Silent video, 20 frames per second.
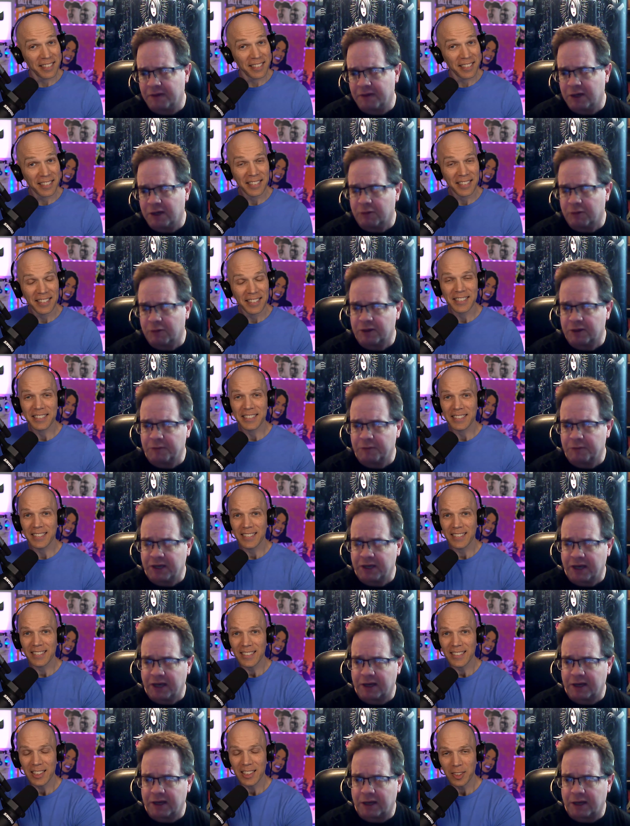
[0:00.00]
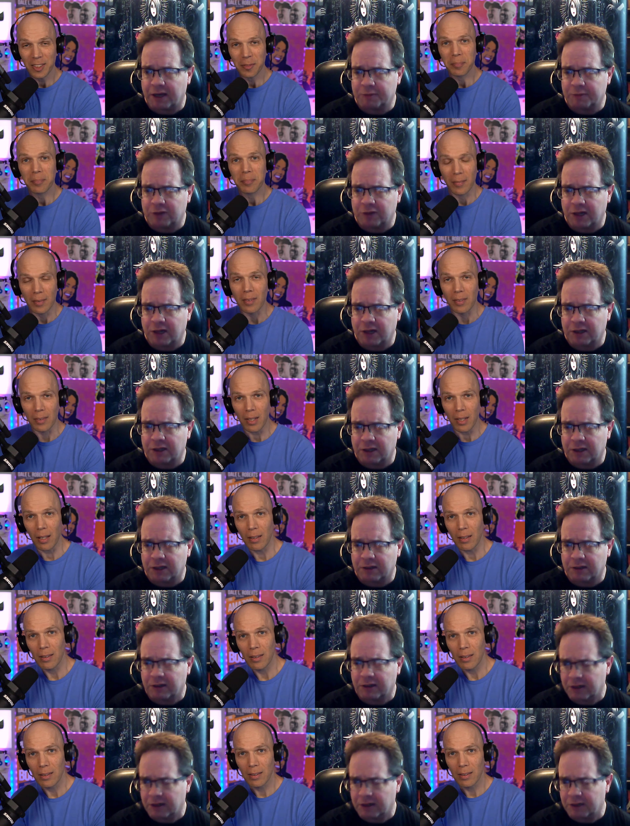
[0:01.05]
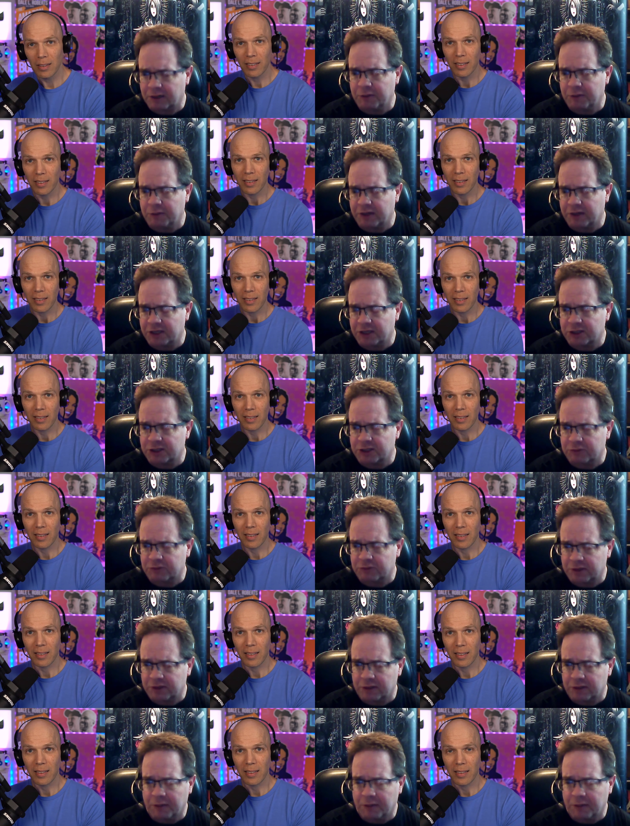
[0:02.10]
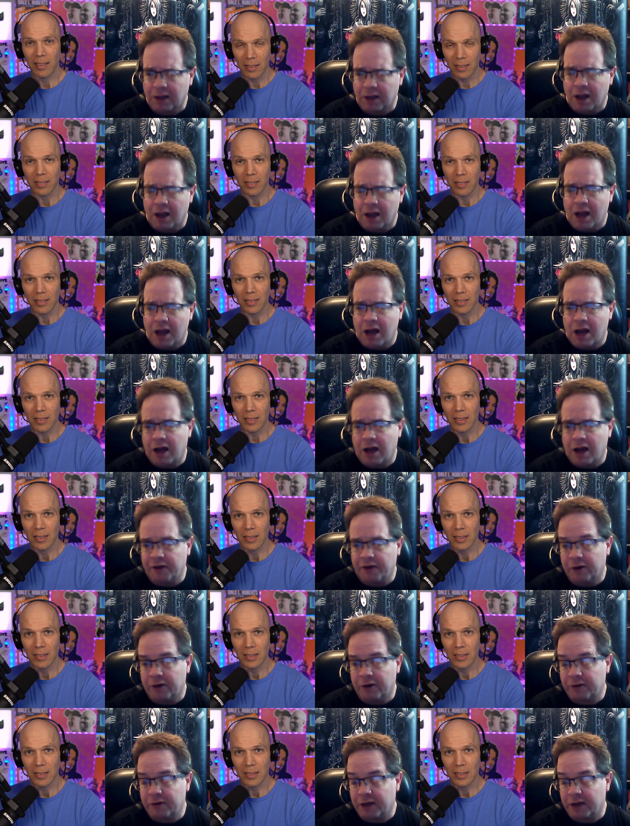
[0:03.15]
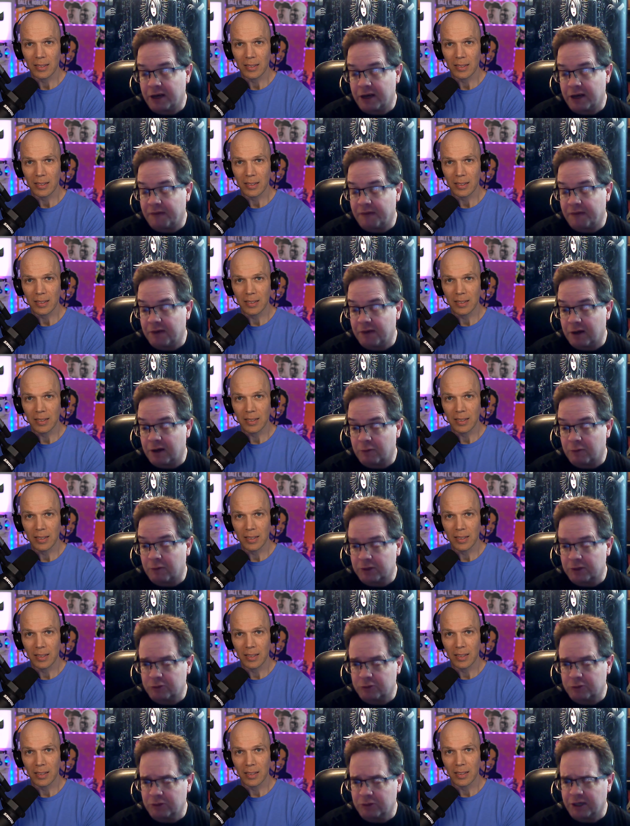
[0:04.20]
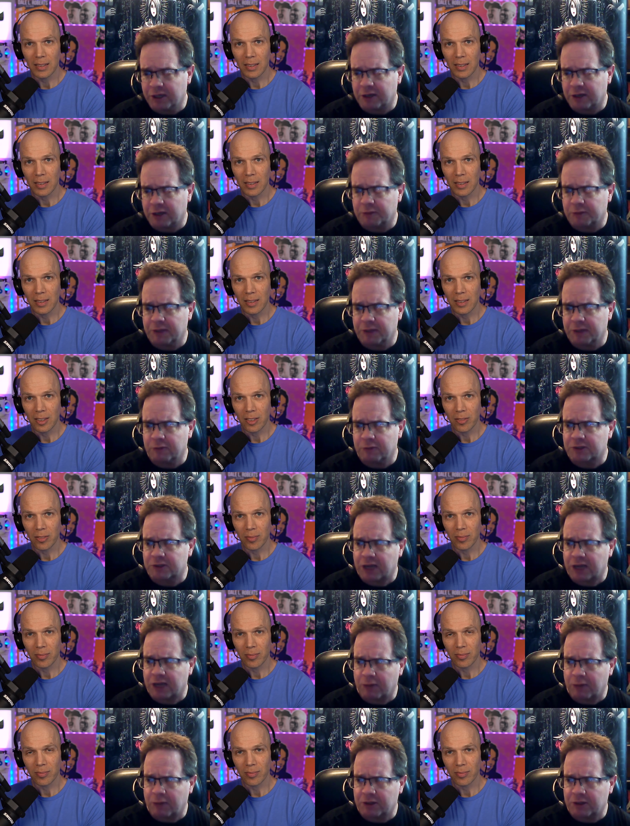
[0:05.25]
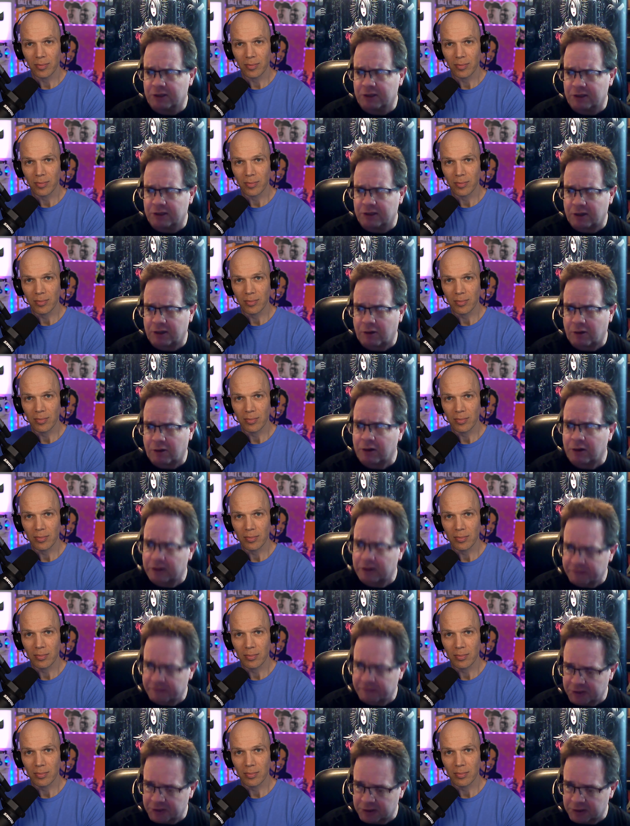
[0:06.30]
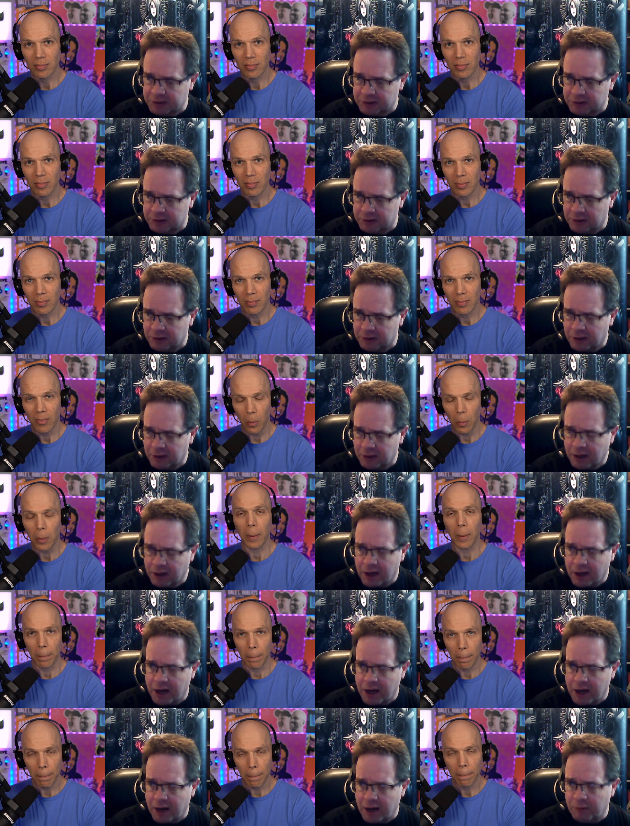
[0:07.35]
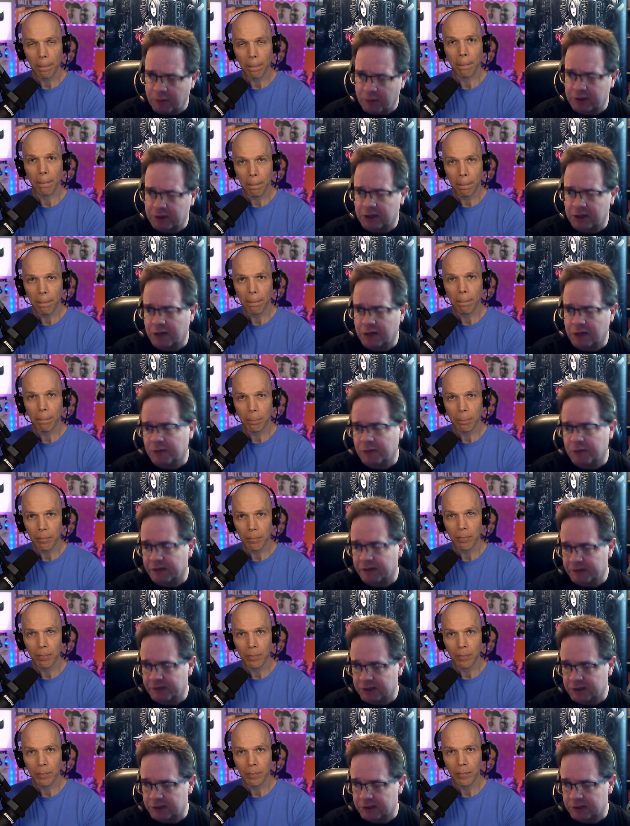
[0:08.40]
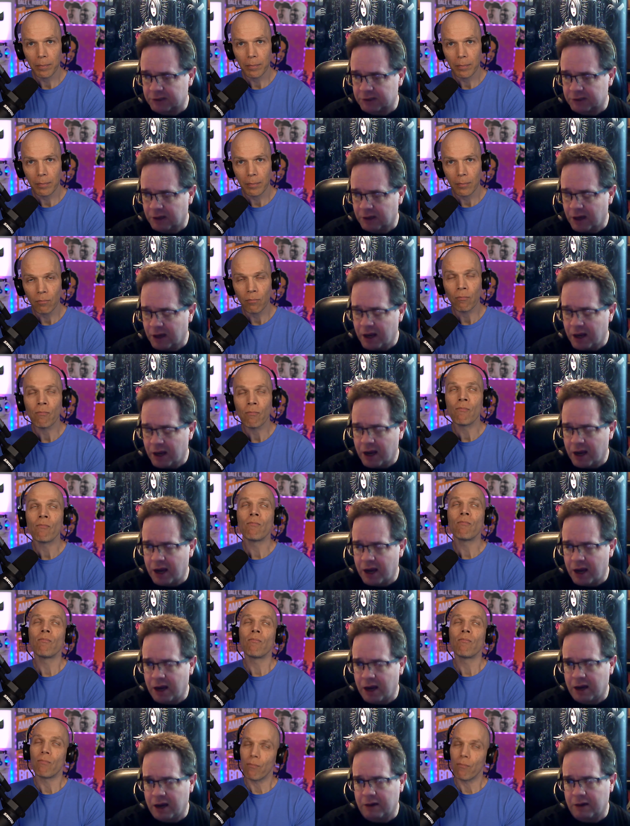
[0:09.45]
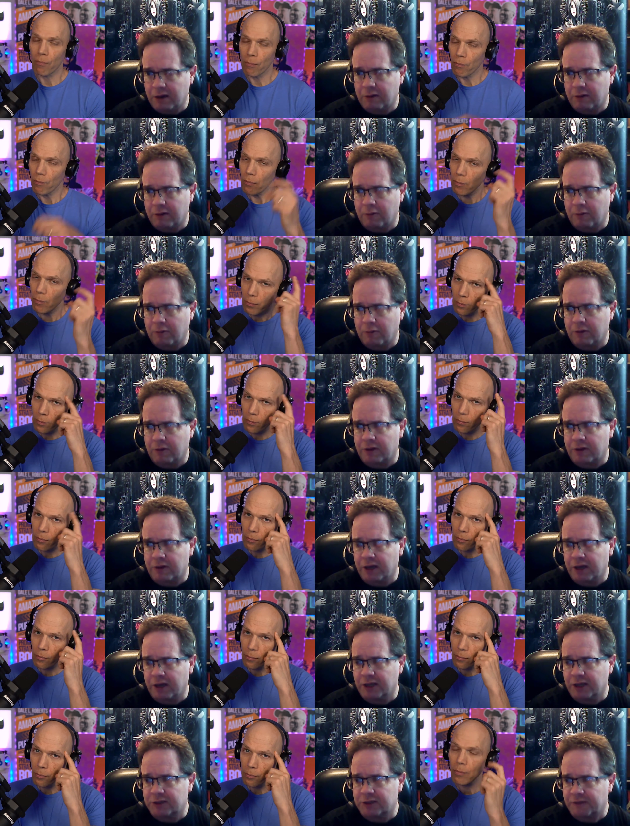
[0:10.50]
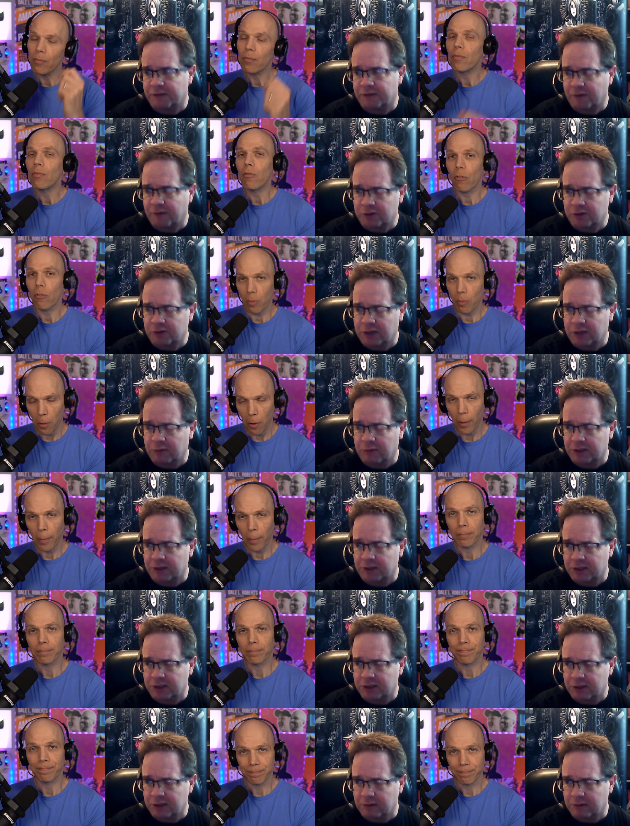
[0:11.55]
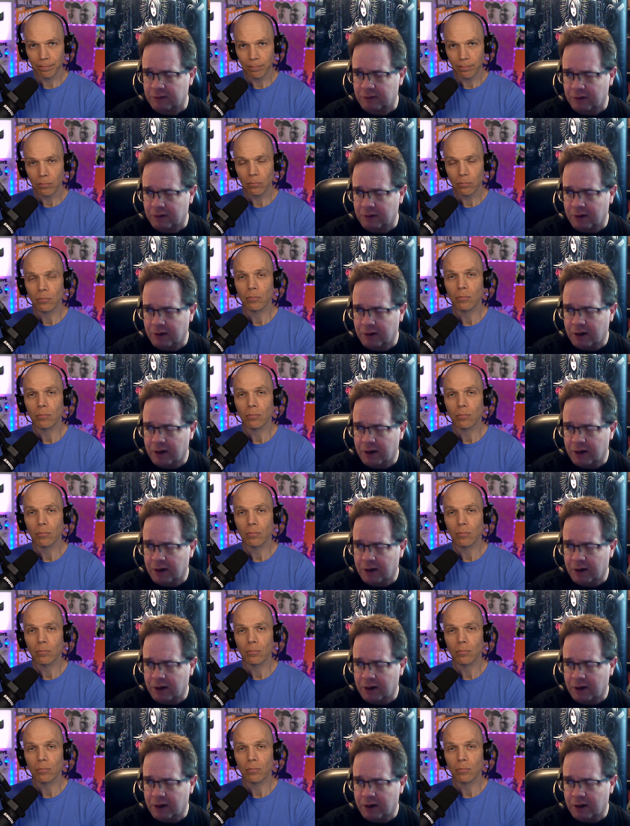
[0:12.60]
Speaker 1: haven't dealt with them yet. I'm trying hmm. to get communications with them. Uh, the other thing that I've done, which really helped me, was I went to the horror conventions. Okay. And I went to comic book conventions. And the thing is, the first one I went to,